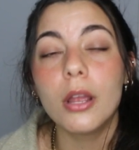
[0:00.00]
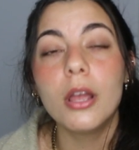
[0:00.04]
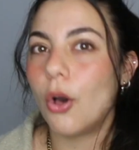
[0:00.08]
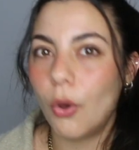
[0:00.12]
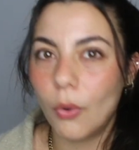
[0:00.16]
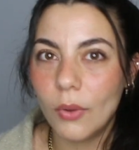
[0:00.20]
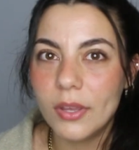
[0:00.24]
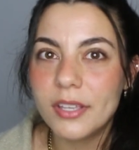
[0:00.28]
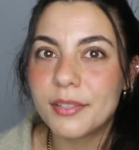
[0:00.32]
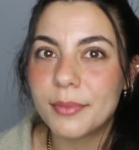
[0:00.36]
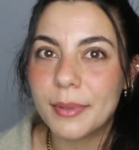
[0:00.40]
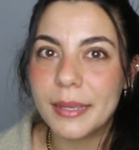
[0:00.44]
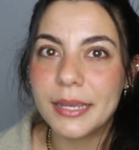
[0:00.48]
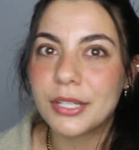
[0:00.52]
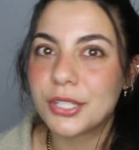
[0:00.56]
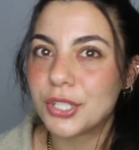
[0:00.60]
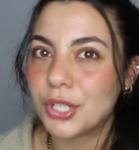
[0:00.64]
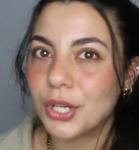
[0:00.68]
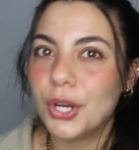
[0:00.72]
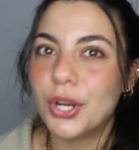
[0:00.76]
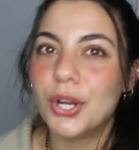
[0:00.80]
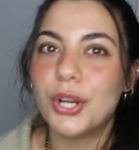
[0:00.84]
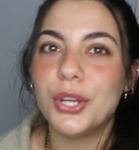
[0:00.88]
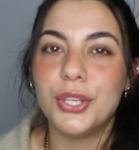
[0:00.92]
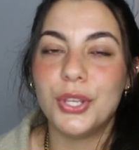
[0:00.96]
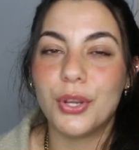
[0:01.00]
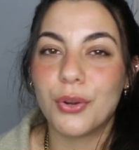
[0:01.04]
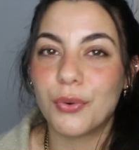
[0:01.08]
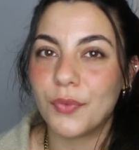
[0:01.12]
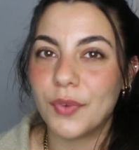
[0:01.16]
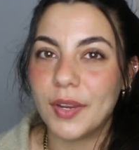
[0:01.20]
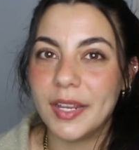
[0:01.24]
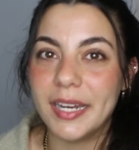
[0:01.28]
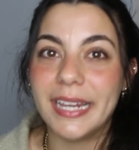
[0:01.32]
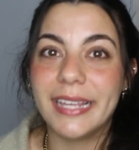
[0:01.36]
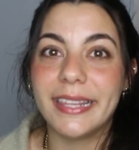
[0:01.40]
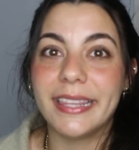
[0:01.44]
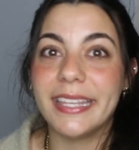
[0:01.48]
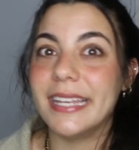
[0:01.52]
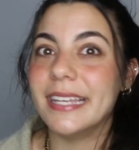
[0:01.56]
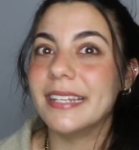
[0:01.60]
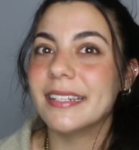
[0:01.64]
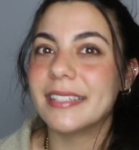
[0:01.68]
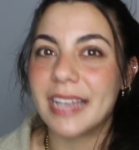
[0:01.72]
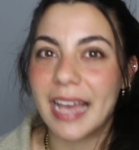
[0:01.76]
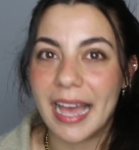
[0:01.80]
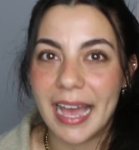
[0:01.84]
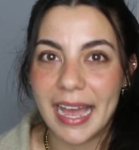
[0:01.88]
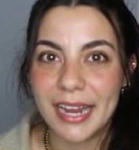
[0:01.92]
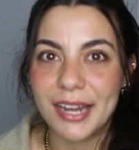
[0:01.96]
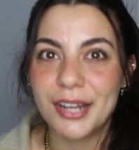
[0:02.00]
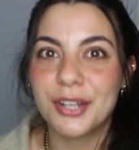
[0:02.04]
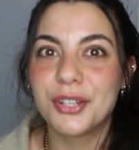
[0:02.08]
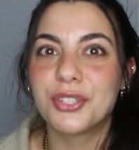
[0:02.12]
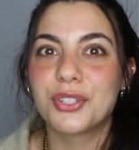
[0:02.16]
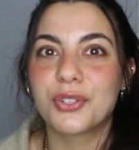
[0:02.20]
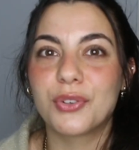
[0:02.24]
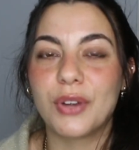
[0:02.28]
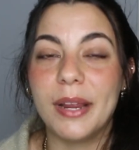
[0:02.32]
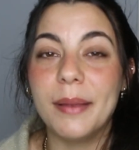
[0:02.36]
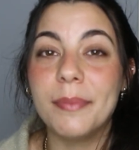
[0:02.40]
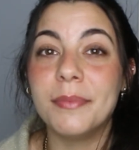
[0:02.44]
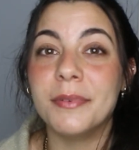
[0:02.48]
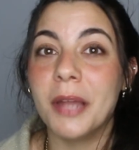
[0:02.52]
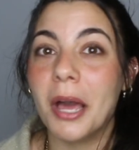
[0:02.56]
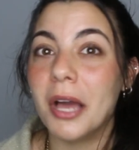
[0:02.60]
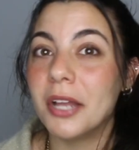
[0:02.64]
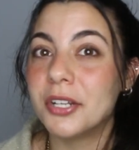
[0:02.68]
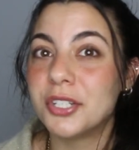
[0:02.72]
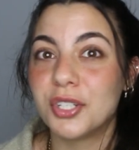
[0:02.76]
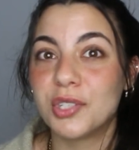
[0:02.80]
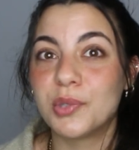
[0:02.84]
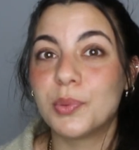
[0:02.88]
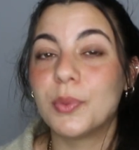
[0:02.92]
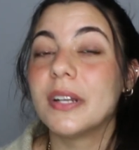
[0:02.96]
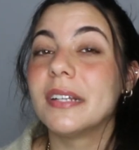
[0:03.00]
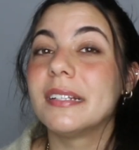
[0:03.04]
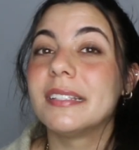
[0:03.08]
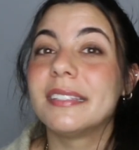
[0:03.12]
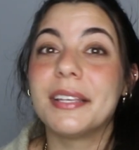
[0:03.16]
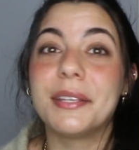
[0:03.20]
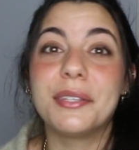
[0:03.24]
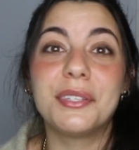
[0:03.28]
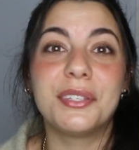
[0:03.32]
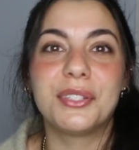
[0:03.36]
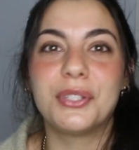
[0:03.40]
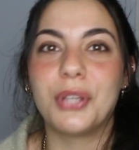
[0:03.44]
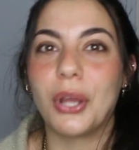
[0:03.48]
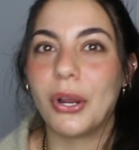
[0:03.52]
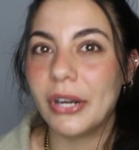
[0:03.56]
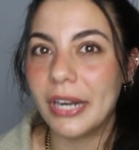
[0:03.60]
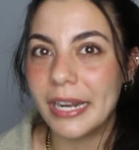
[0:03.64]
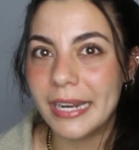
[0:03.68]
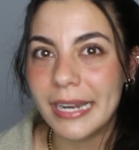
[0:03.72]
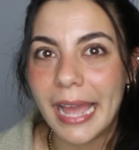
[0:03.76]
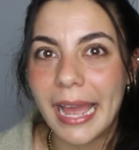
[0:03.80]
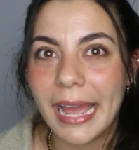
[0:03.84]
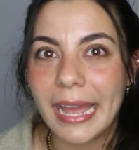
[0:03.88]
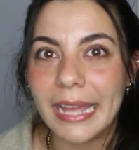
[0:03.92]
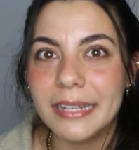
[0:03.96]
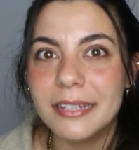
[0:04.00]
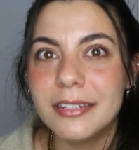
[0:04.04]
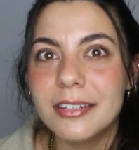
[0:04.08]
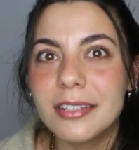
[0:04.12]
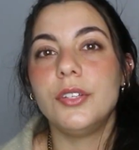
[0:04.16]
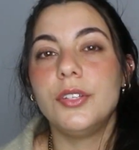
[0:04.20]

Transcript: Always make sure you're reading the entire script, not just where it says start and end.